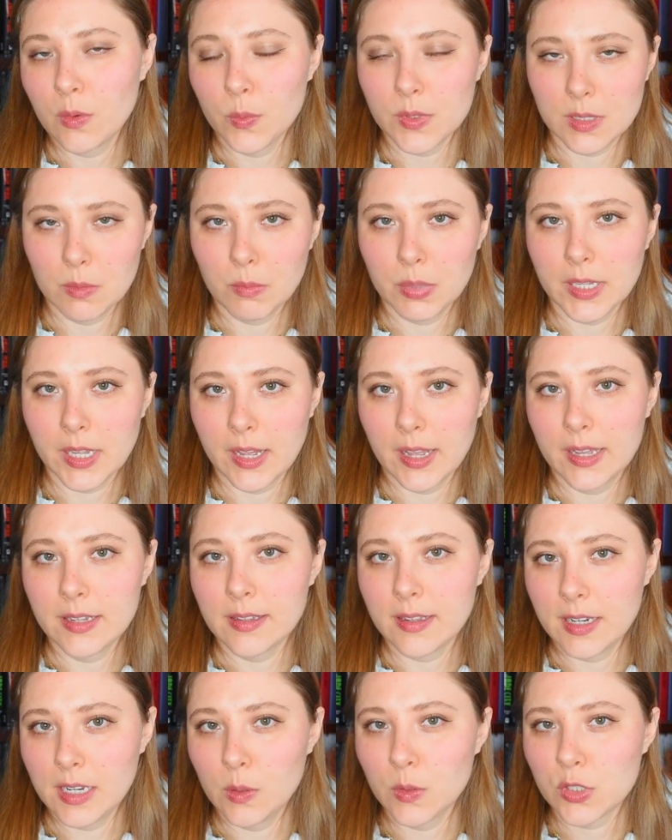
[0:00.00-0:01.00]
it was implied
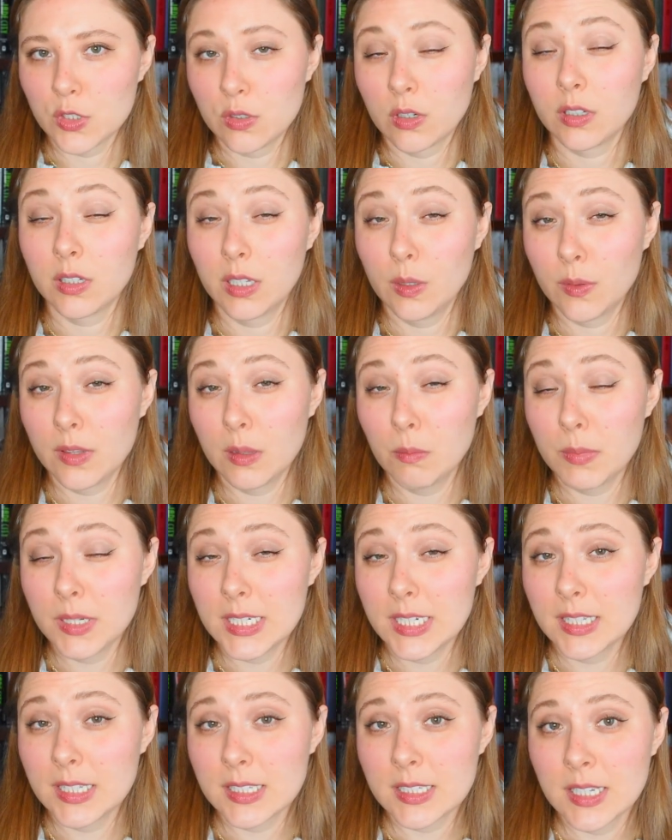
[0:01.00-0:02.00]
that he was struggling with
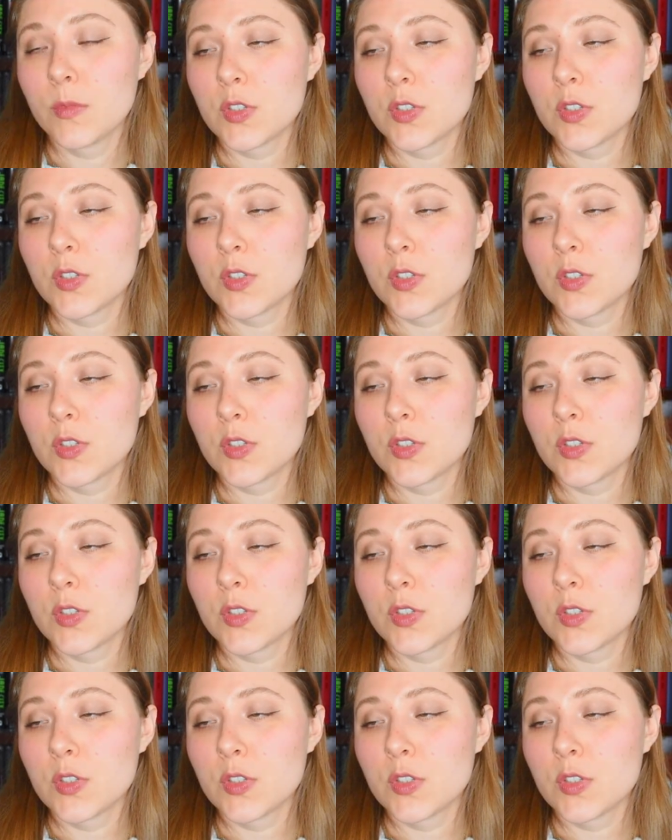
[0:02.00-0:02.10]
impotence.